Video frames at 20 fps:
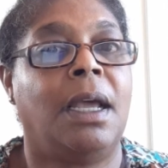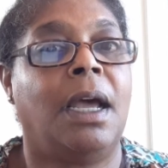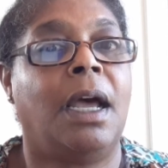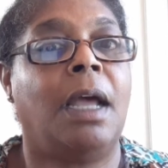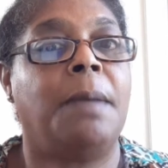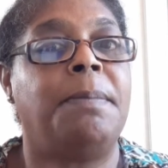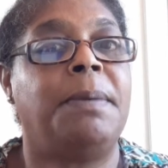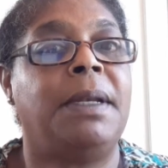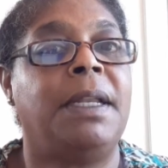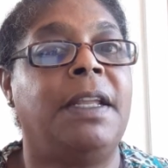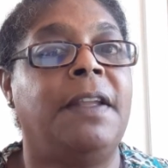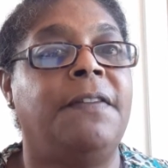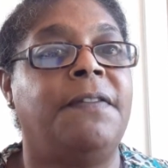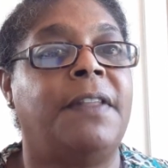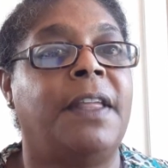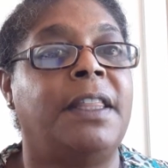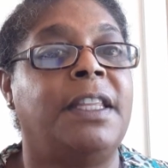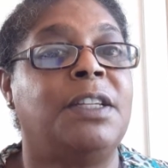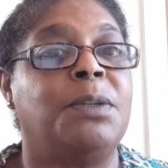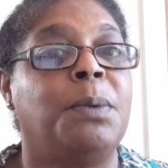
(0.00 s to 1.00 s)
I believe
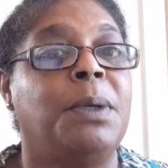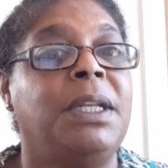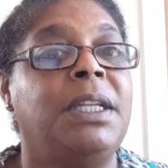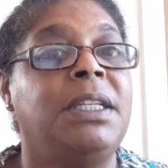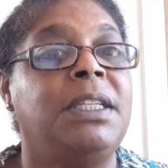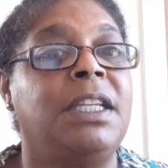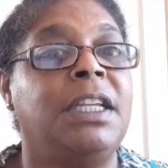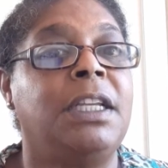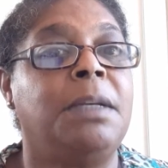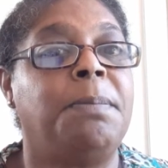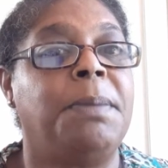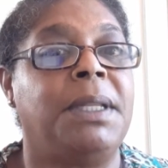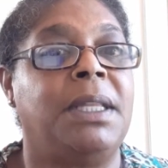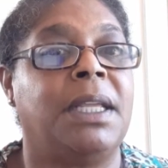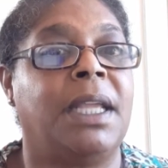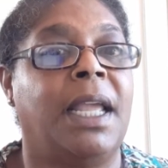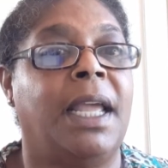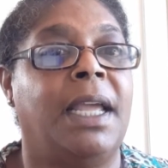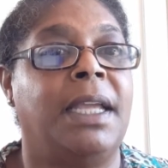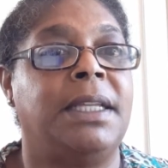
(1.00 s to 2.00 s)
that this will indeed be the
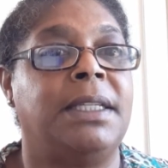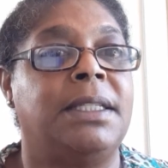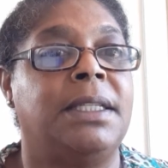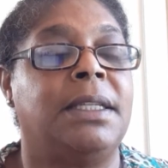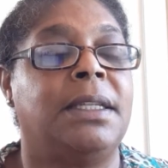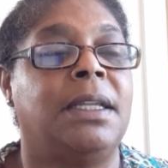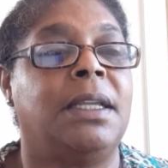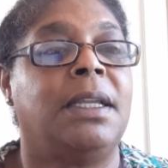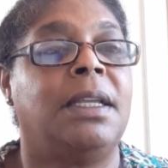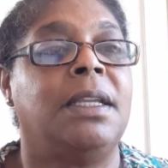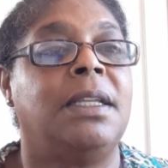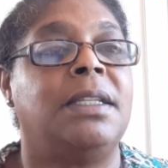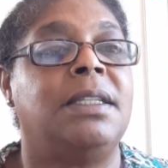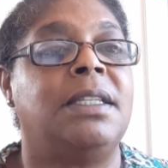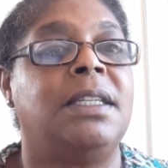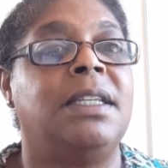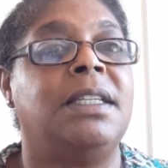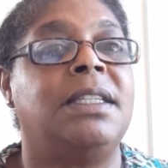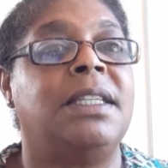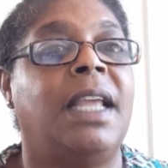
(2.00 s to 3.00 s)
case,
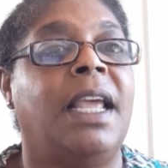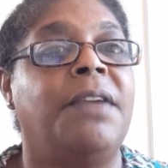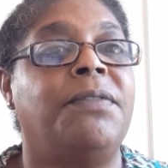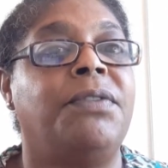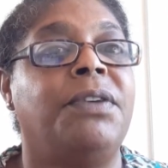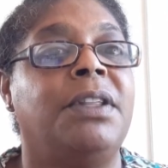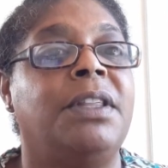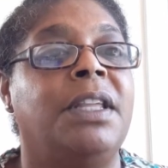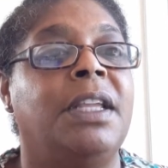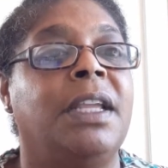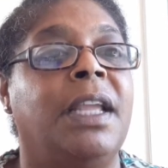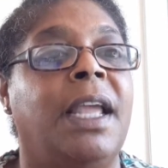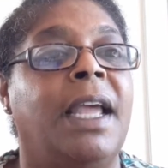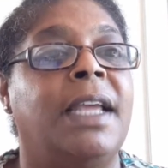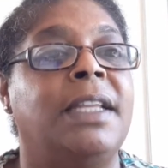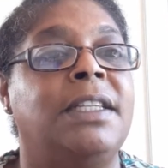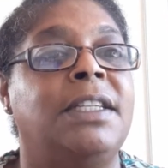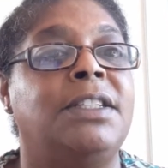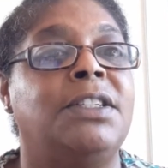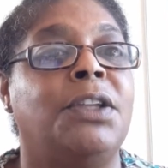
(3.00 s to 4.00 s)
since everything
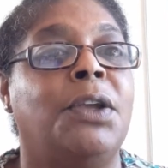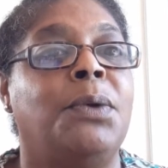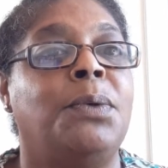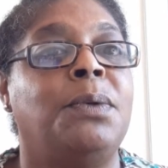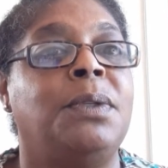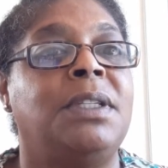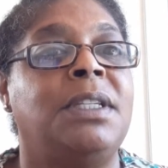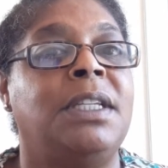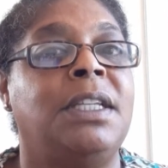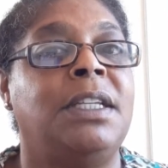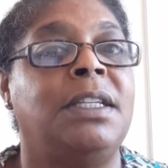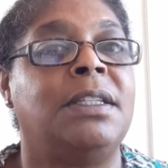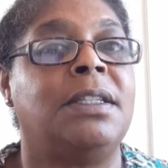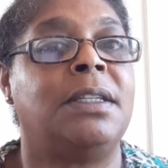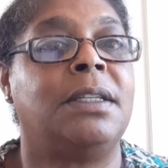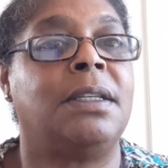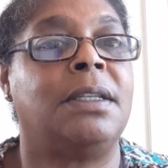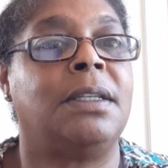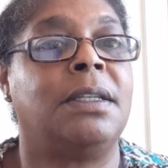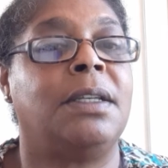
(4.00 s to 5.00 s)
has its own
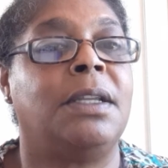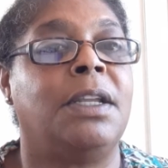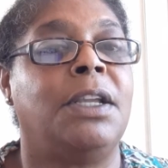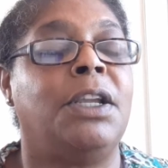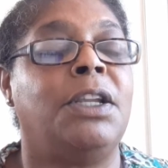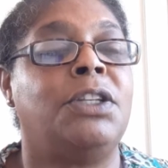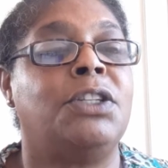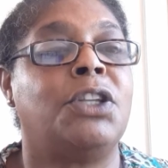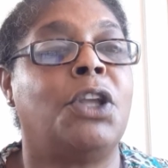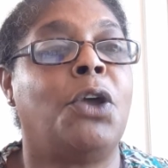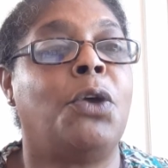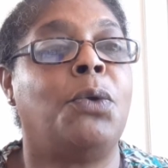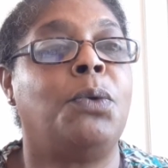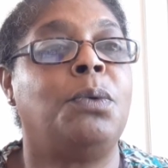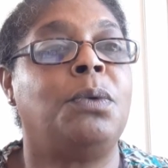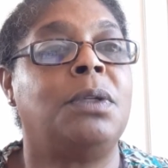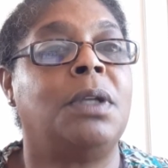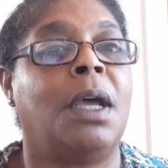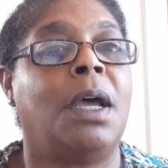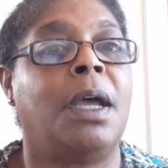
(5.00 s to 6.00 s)
season, its
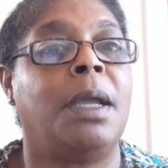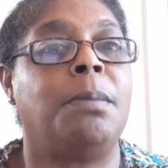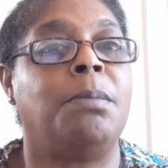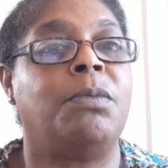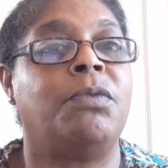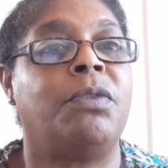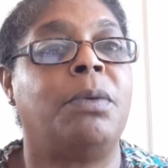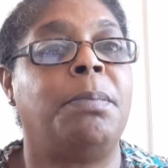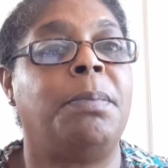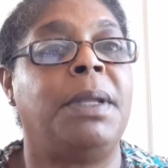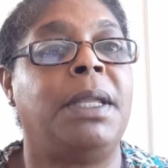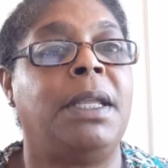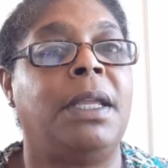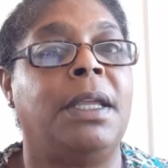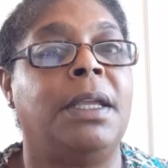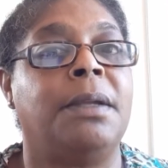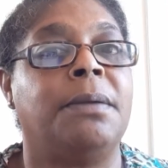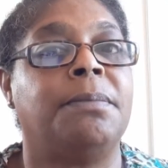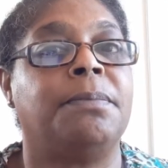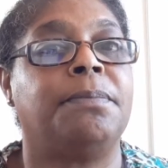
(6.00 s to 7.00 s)
own time for
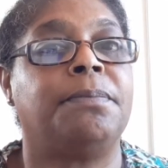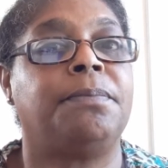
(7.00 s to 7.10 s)
being.